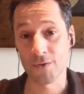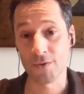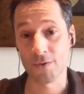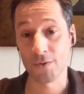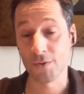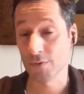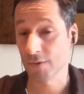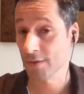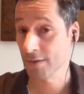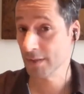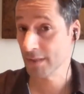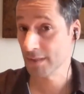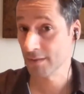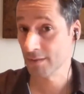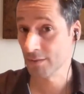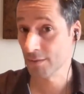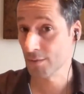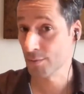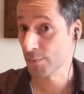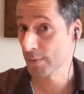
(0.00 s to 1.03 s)
users,
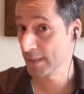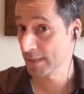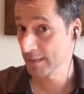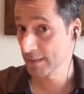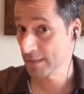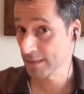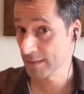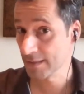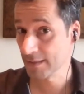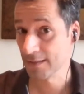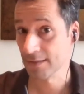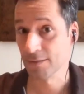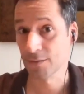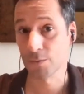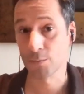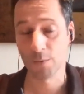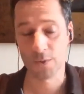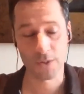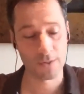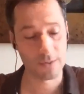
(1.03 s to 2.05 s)
to your readers, to your
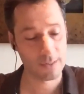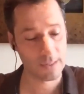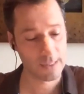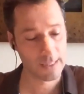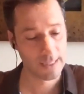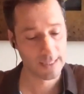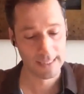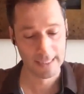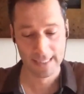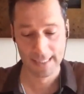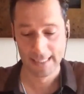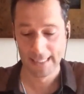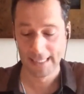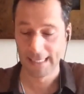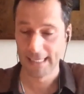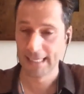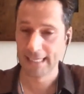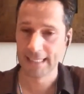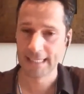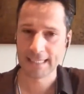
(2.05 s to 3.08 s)
watchers.
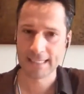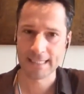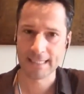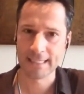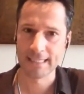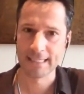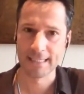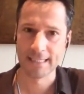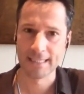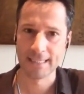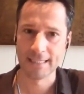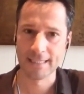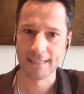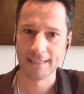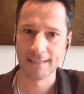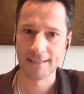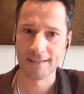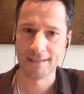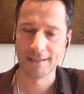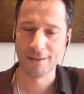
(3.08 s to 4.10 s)
And that's it.
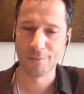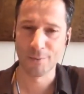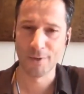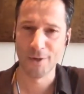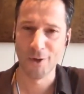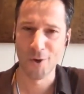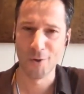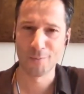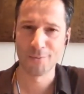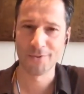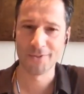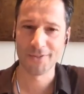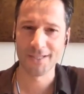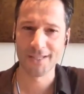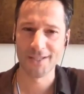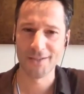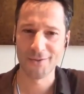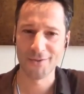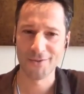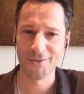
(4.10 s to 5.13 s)
And we hope to
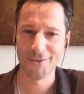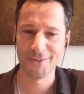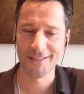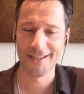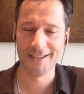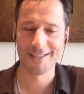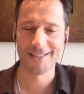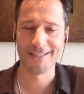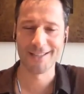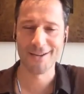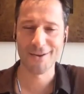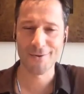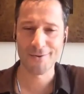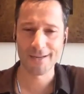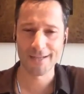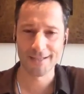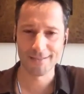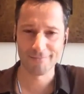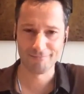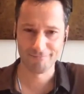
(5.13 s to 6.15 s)
see you on the ICO,
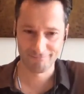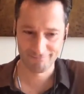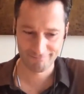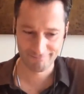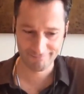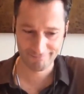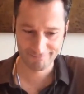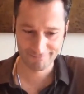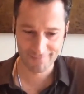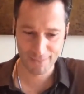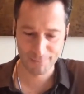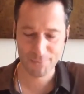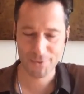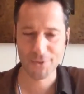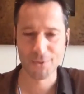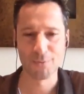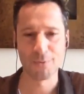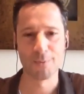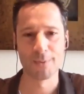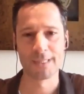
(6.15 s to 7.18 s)
and I'm
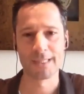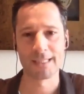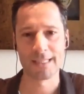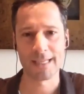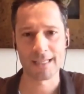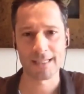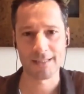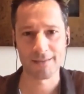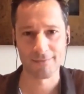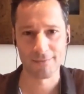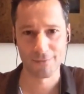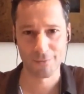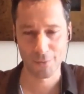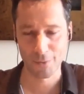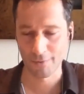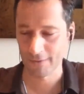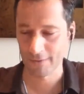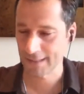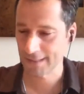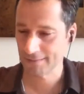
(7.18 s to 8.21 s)
sure it will be a success for
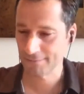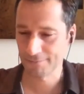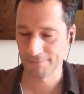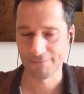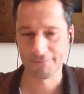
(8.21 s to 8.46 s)
all of us.